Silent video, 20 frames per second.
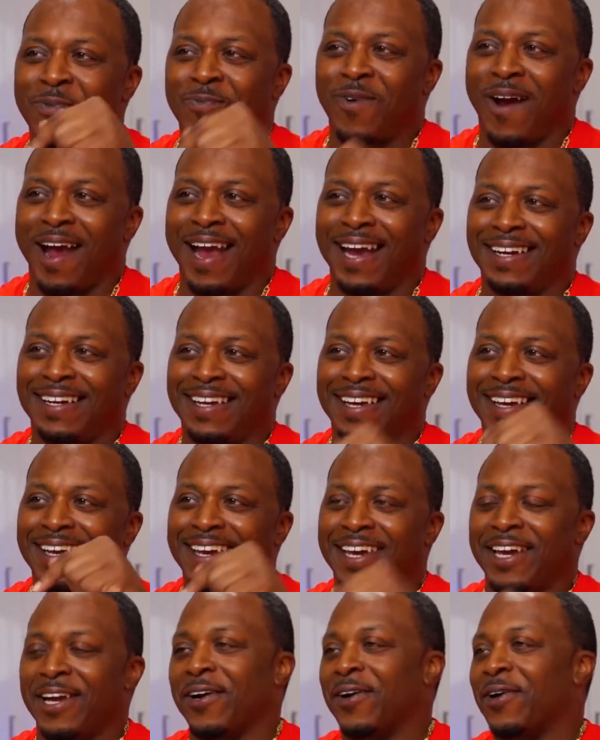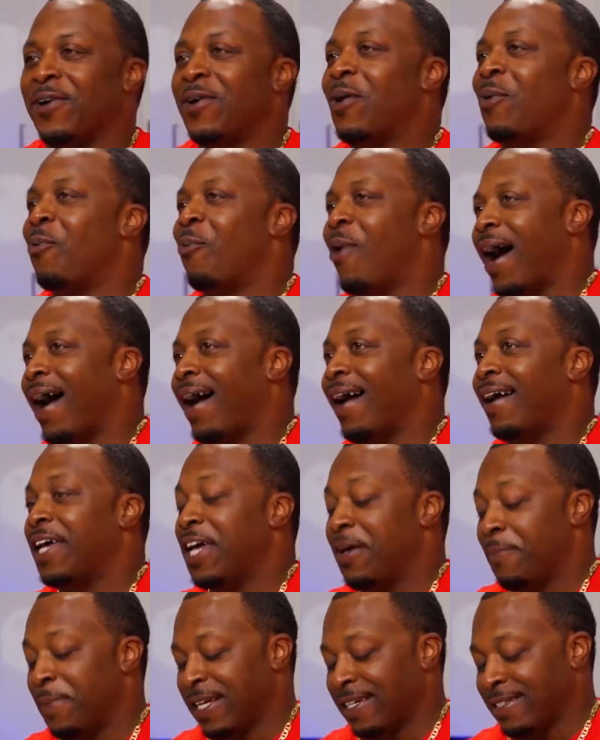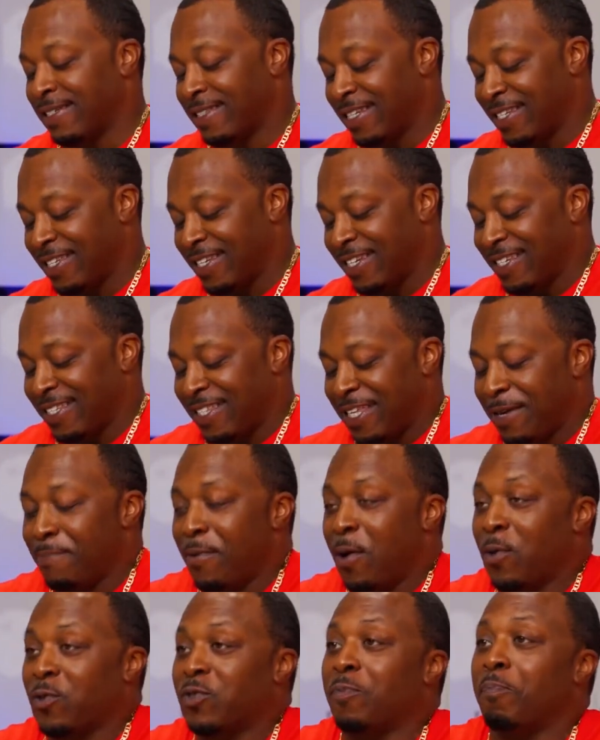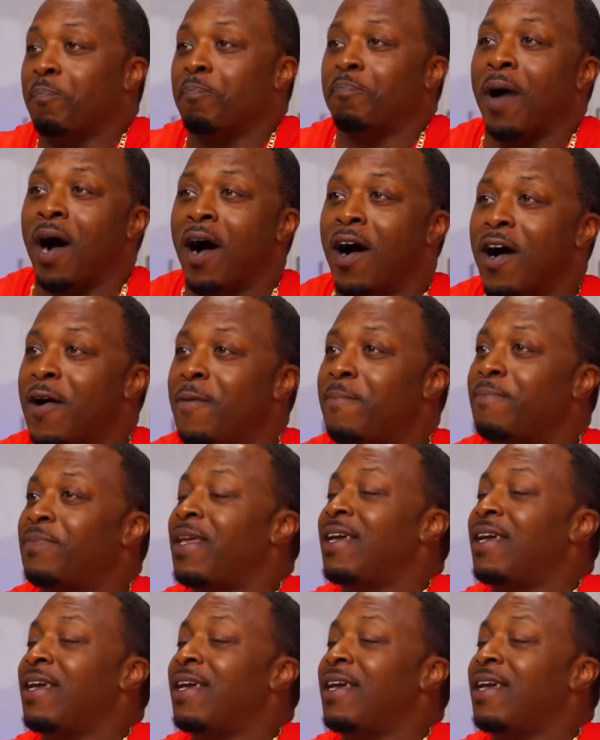right here. Why? Because this is the most bomb